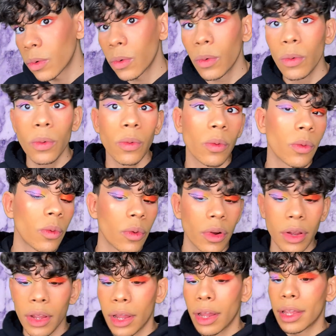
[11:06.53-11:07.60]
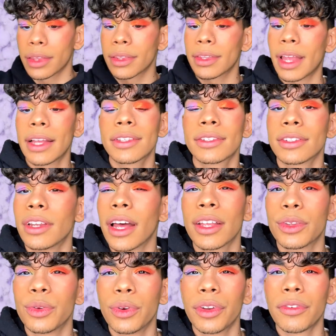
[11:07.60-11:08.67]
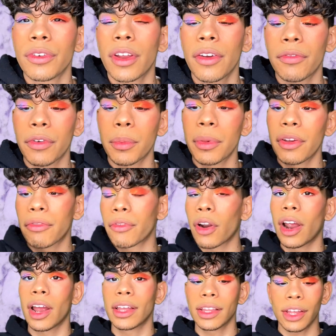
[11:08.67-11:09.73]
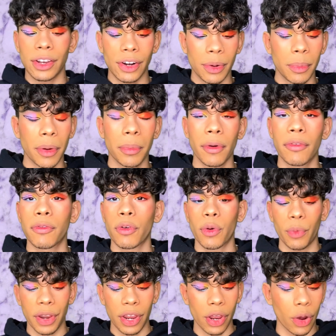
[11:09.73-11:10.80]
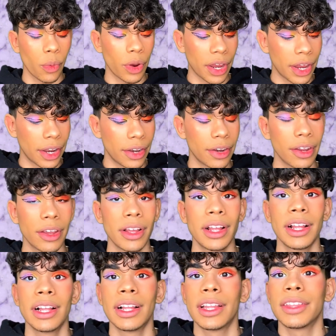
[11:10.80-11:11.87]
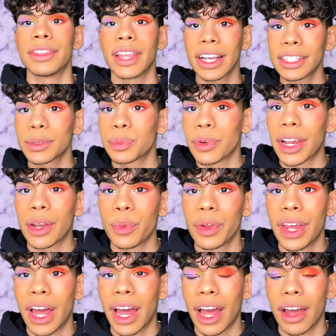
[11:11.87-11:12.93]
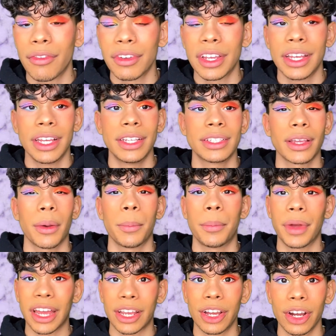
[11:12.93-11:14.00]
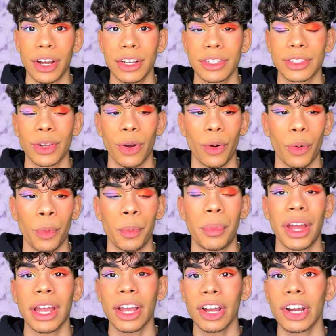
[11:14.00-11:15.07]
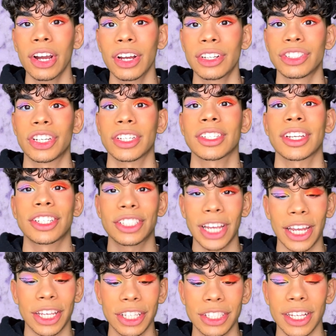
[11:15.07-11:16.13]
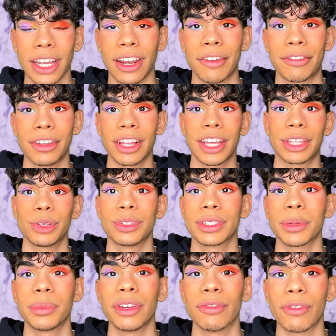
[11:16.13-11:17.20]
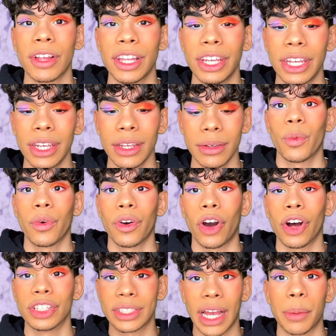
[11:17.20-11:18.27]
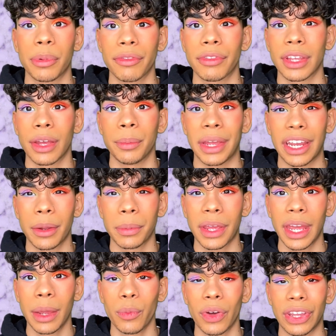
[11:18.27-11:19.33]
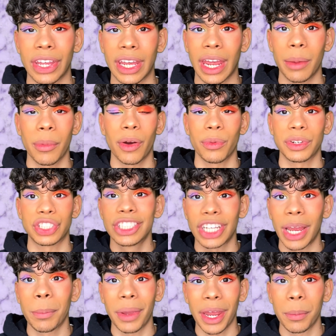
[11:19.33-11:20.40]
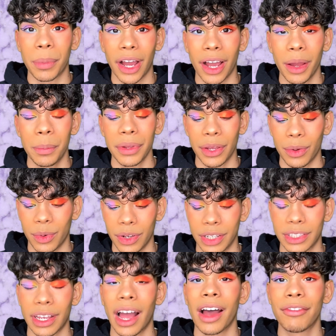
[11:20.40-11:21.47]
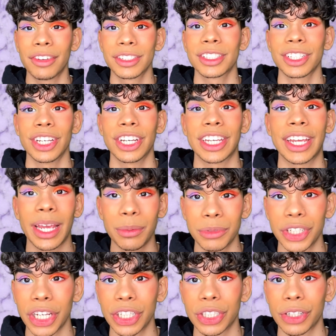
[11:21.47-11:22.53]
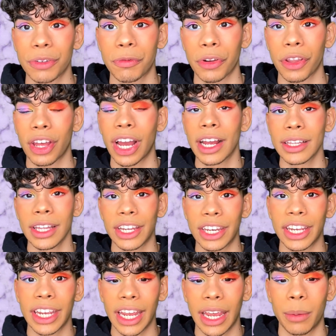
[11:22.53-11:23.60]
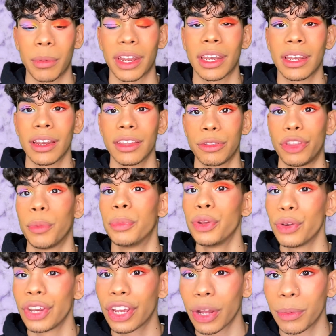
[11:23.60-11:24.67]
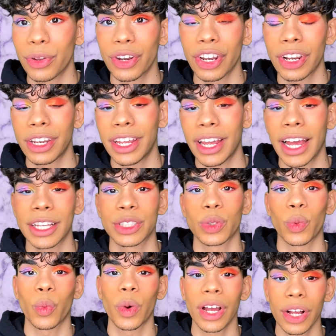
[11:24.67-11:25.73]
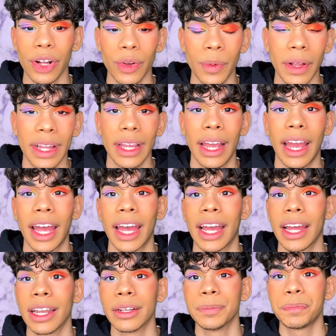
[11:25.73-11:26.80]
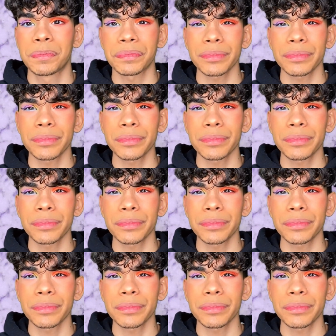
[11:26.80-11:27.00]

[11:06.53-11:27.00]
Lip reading: Ooh, that's not doing it for me for highlighter. But before we go in, next brand we have is Becca. So Becca, just like Jackie said, I feel like used to be really on top of the makeup game. When they came out with Champagne Pop, it was obviously a game changer for the highlighting game and the beauty community as well. And